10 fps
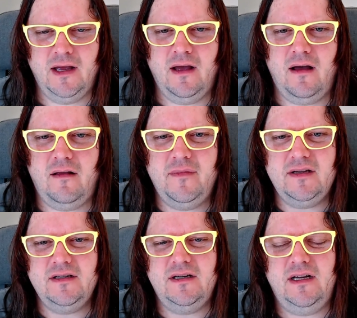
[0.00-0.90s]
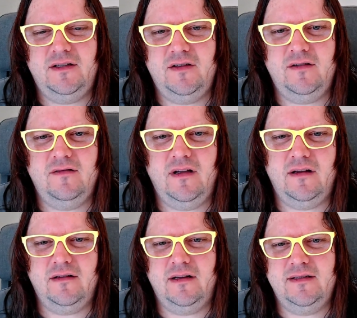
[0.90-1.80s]
I'll mention here too
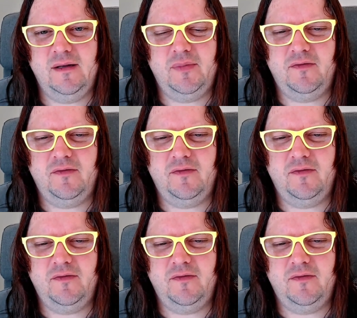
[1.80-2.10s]
a tip of